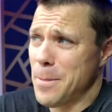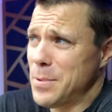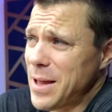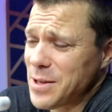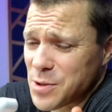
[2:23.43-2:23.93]

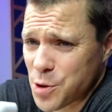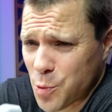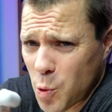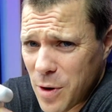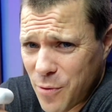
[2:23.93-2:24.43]
But that's
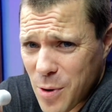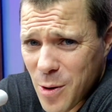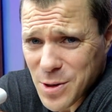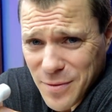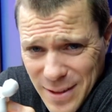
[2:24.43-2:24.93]
24
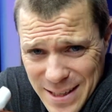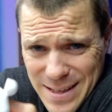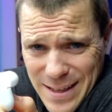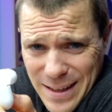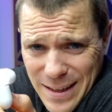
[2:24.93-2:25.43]
hours of
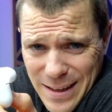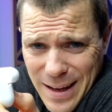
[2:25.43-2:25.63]
listening.